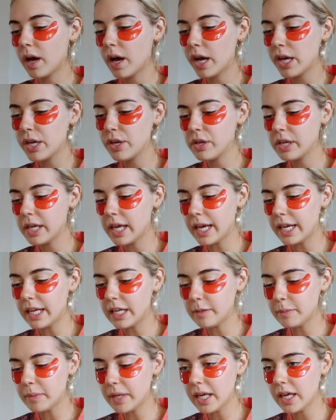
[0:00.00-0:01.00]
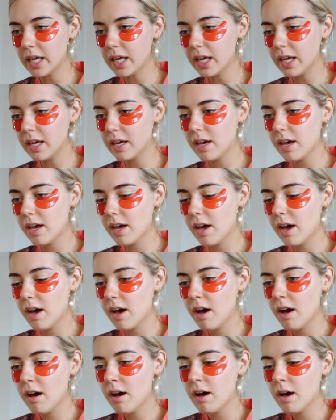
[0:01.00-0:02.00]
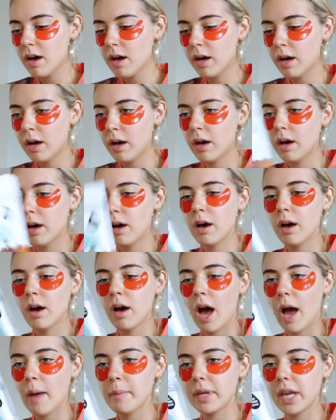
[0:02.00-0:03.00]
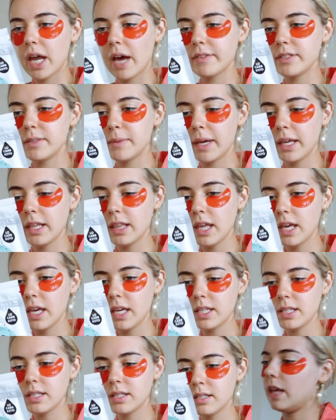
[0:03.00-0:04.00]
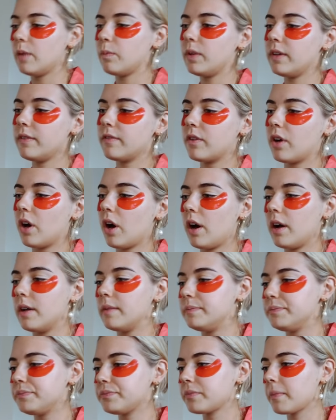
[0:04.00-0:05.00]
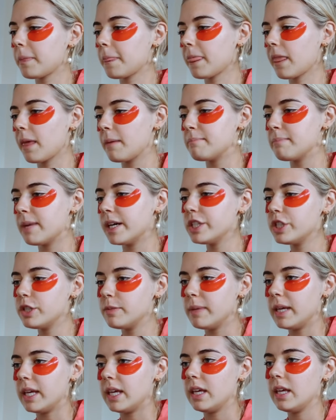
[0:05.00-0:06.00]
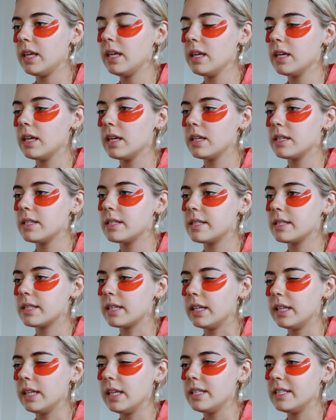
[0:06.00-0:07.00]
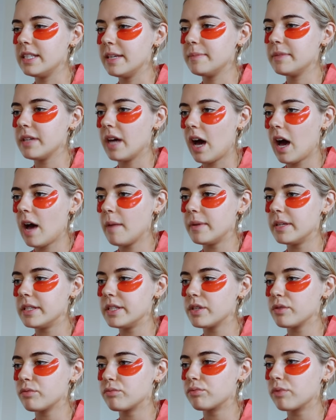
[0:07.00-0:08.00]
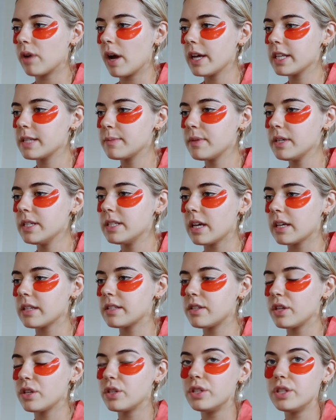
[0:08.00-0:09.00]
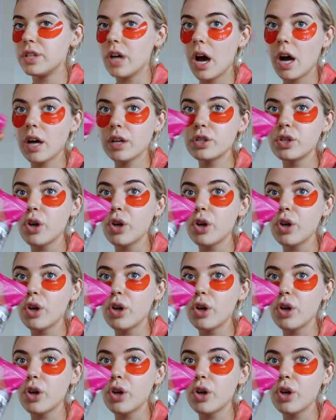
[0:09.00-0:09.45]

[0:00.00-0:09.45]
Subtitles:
Are you kidding me? I'm gonna have to make these. Then we've got Munch Me skinny dipped almonds, raspberry dusted dark